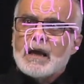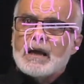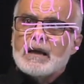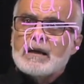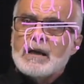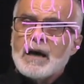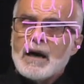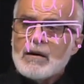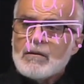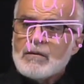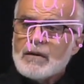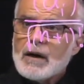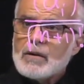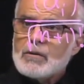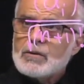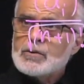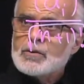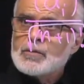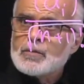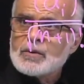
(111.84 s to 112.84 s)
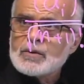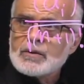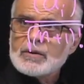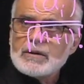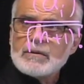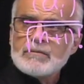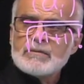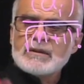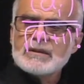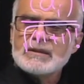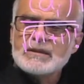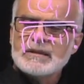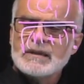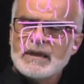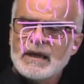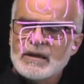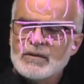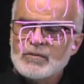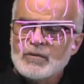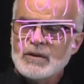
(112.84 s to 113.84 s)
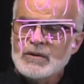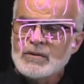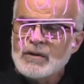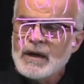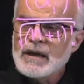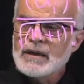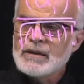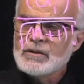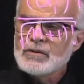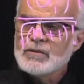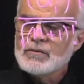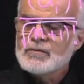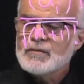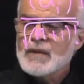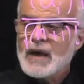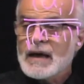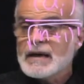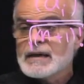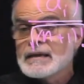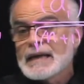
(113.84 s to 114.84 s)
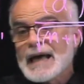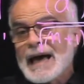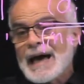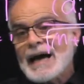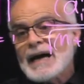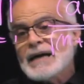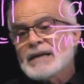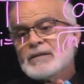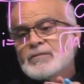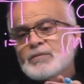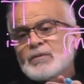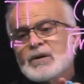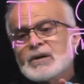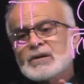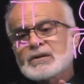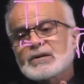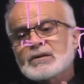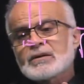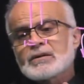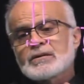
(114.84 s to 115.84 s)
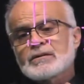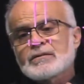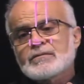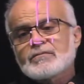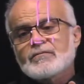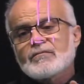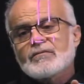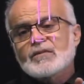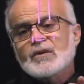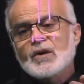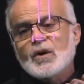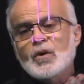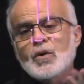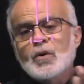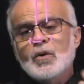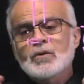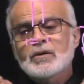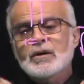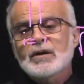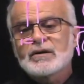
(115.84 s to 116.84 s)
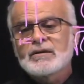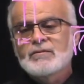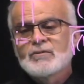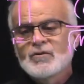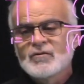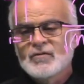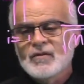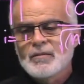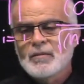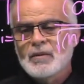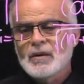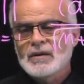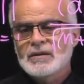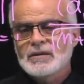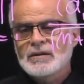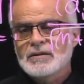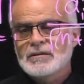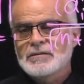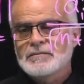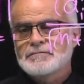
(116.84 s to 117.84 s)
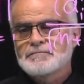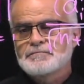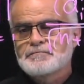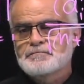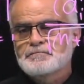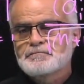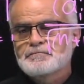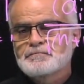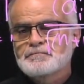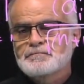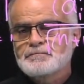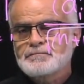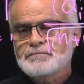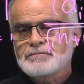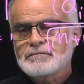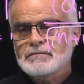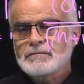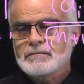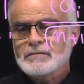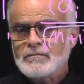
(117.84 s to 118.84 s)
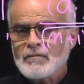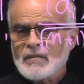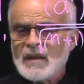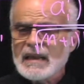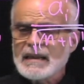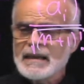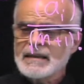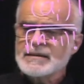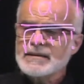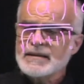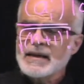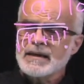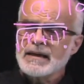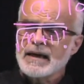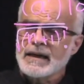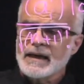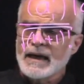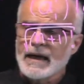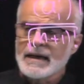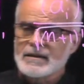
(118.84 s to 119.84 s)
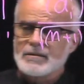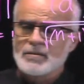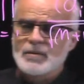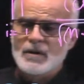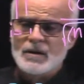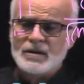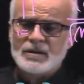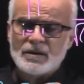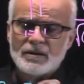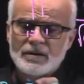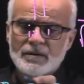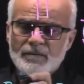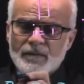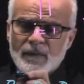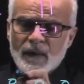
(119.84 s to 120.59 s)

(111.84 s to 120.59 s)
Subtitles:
Now I want to perturb this state. What do? I can add a particle or remove a particle. Let's say I add a particle.